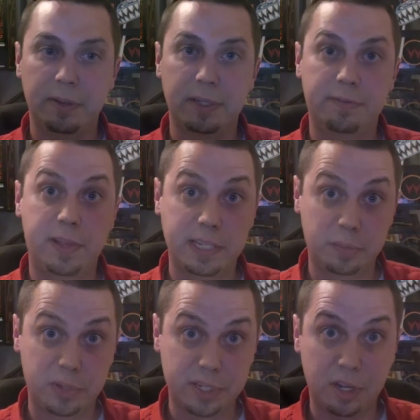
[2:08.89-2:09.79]
a
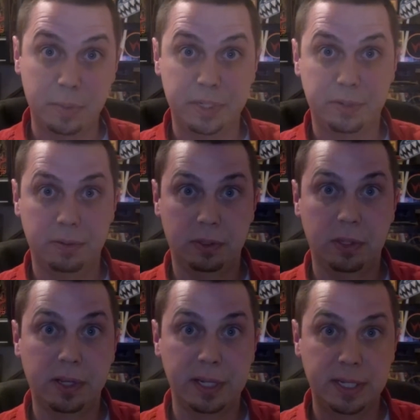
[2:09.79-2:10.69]
flexible scope to
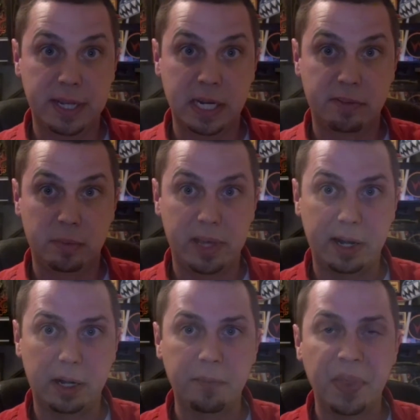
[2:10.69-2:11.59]
look inside of your
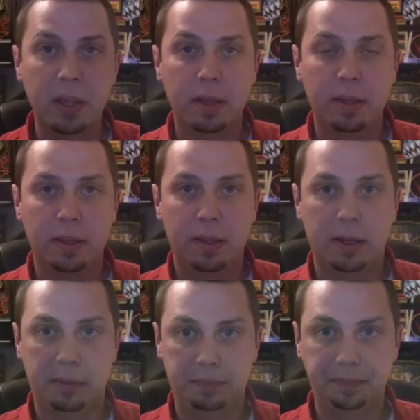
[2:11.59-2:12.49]
bladder.
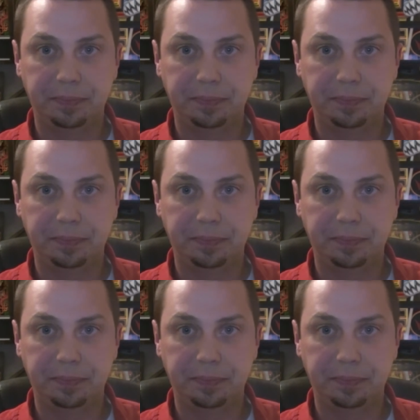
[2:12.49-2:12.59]
A